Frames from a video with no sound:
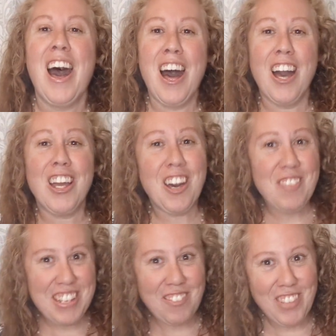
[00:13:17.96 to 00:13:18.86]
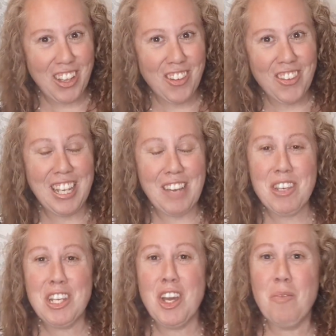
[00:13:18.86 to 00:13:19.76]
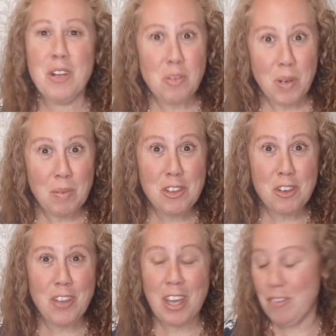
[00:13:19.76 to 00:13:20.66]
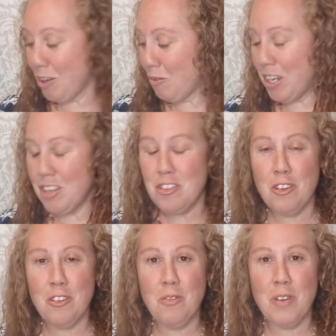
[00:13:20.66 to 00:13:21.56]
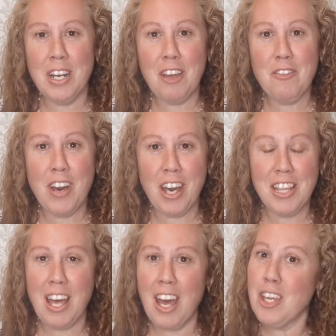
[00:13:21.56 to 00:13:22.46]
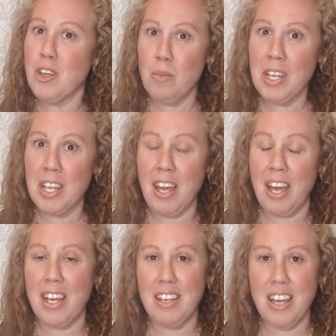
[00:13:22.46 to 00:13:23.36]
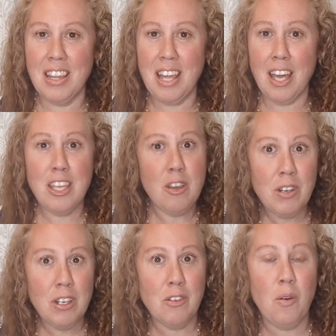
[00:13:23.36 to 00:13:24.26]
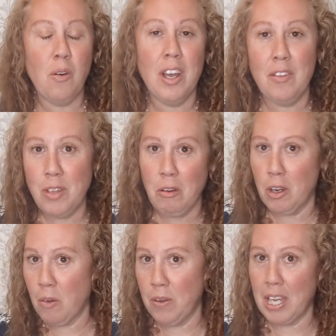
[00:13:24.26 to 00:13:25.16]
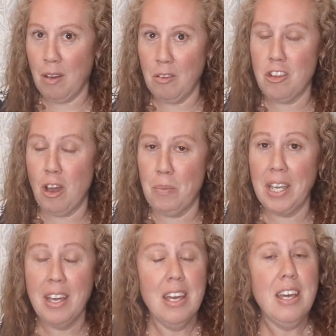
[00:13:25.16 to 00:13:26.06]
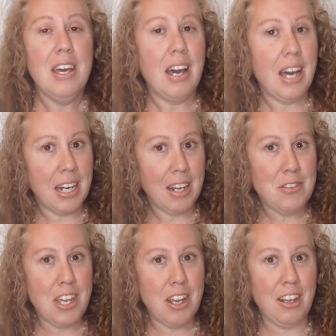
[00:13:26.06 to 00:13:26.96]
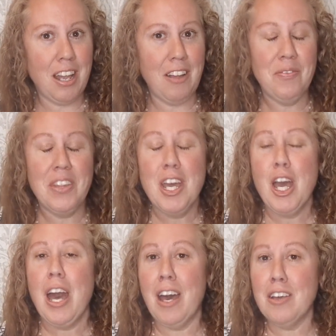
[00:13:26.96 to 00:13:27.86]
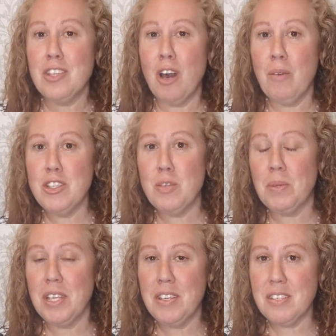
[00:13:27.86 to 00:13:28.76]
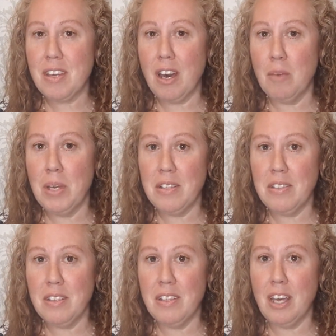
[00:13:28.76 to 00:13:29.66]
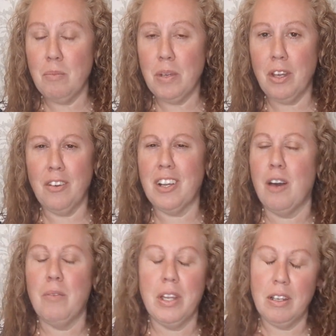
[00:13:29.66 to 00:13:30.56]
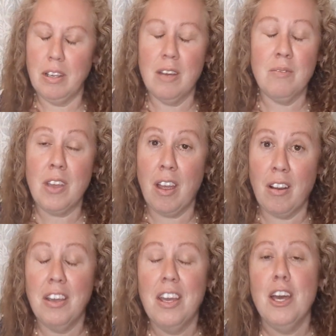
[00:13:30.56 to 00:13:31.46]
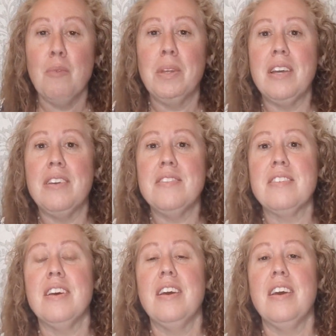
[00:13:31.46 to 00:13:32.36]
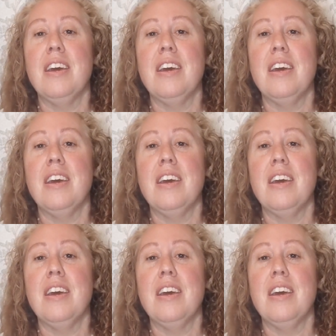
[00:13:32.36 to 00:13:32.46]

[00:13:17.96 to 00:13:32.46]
Comment down below. Let me know which one was your favorite. What did I find that you really like and that you would look for if you're going out shopping? I'd love to hear that. As always, please comment down below. Comment. I'm tired. Please